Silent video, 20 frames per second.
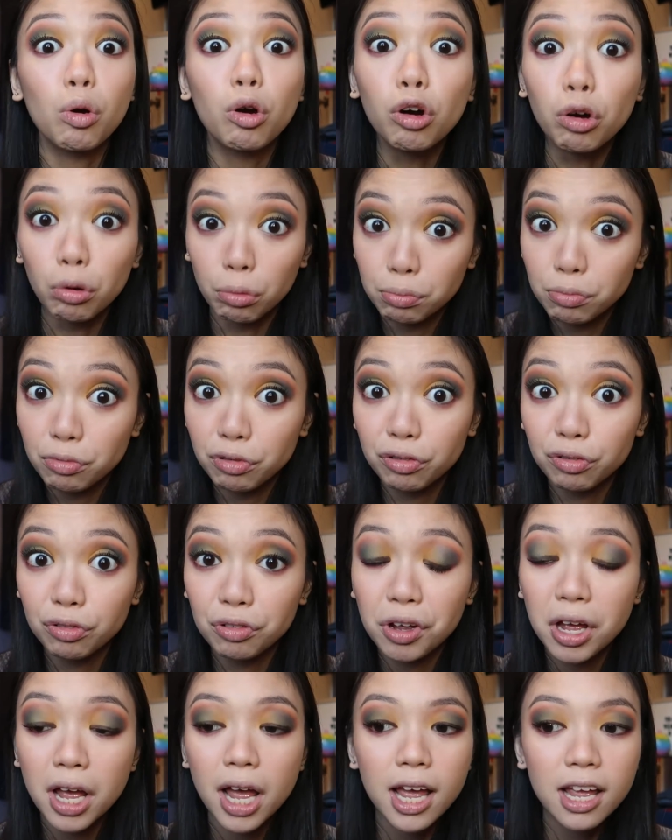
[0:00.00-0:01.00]
oomph,
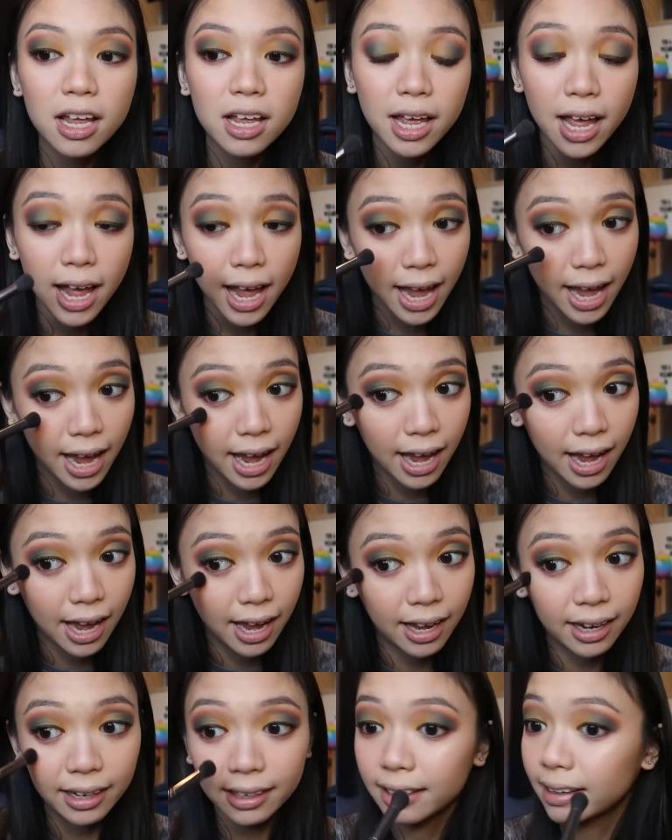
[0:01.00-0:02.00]

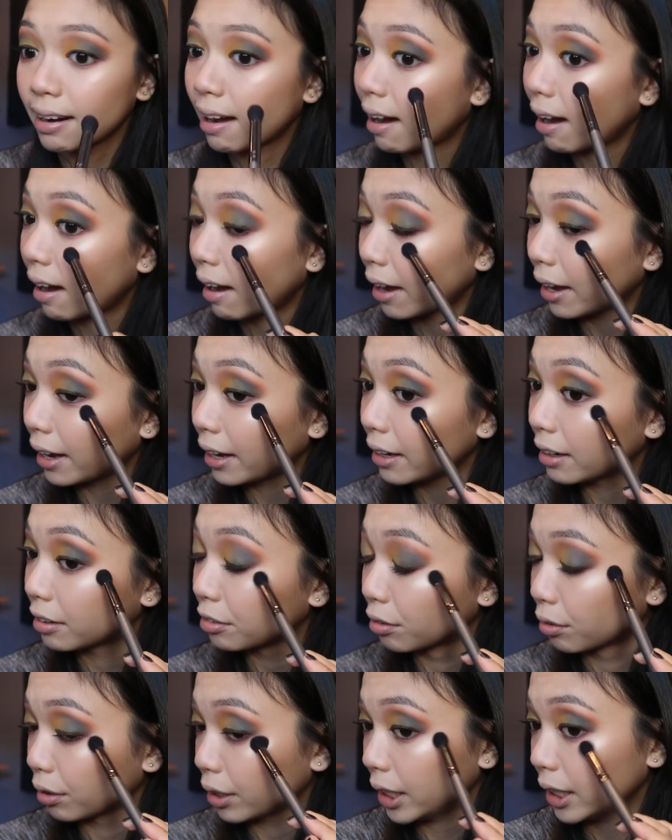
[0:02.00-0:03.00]
and I
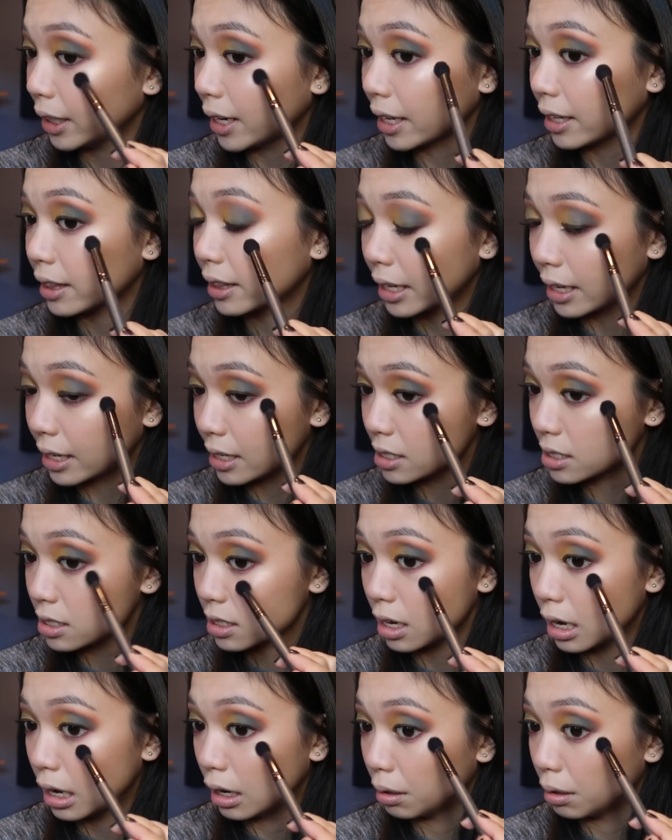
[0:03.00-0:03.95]
really like this.